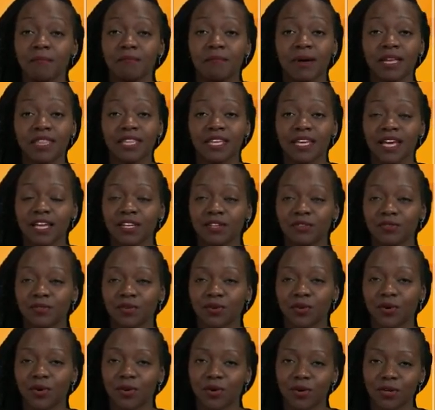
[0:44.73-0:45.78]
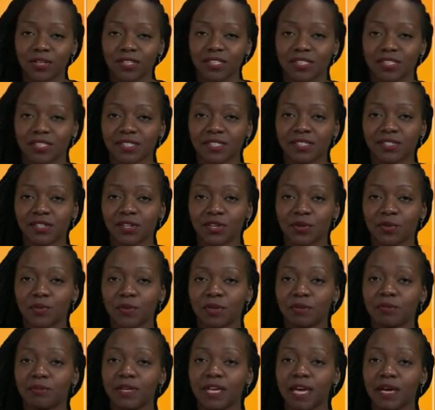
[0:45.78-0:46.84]
By the end of the course, you
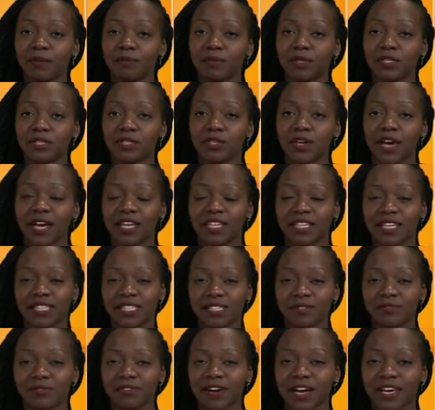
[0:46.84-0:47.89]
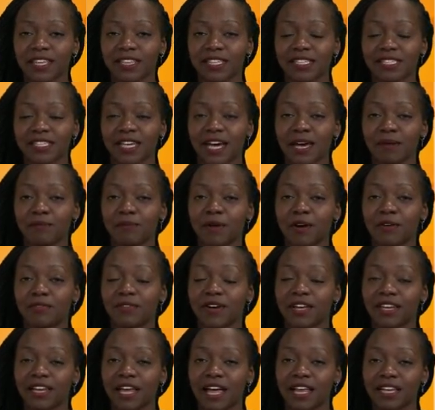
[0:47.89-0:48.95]
will be able to identify the type of
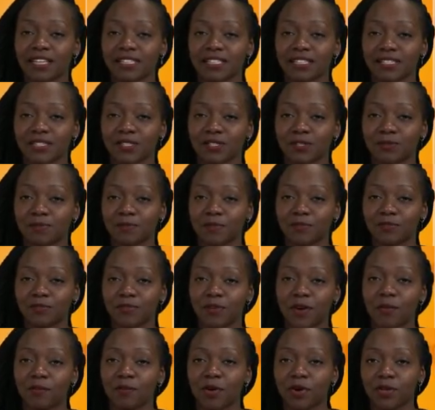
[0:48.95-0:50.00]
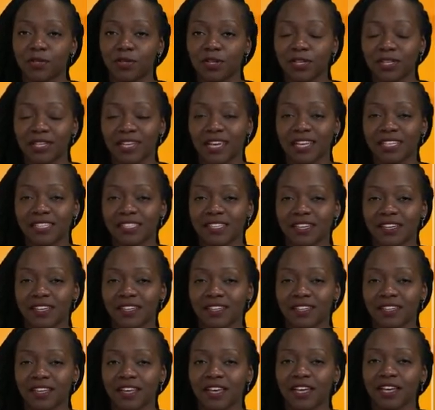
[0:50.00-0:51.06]
analysis to perform on your
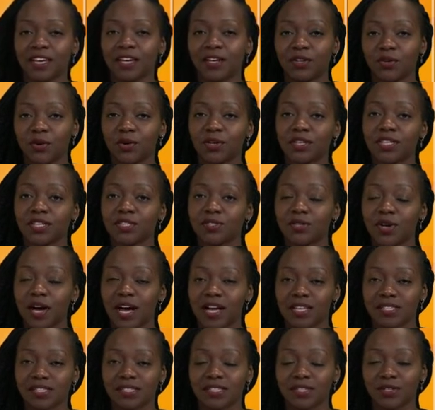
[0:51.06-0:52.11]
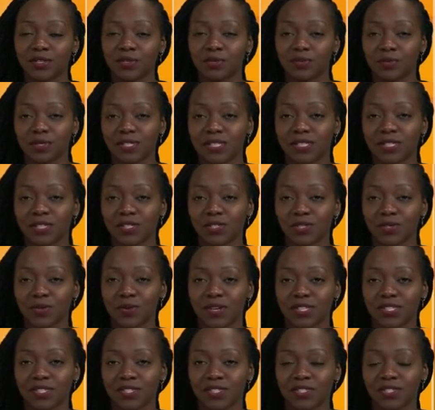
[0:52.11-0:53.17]
data in order to answer your research
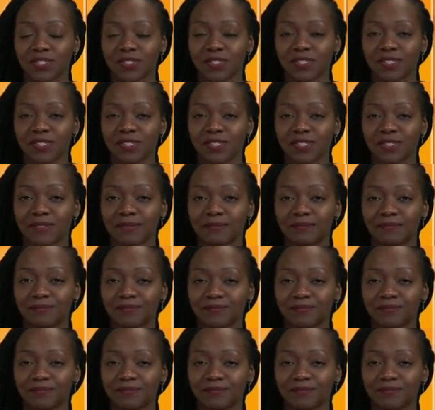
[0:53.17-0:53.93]
questions.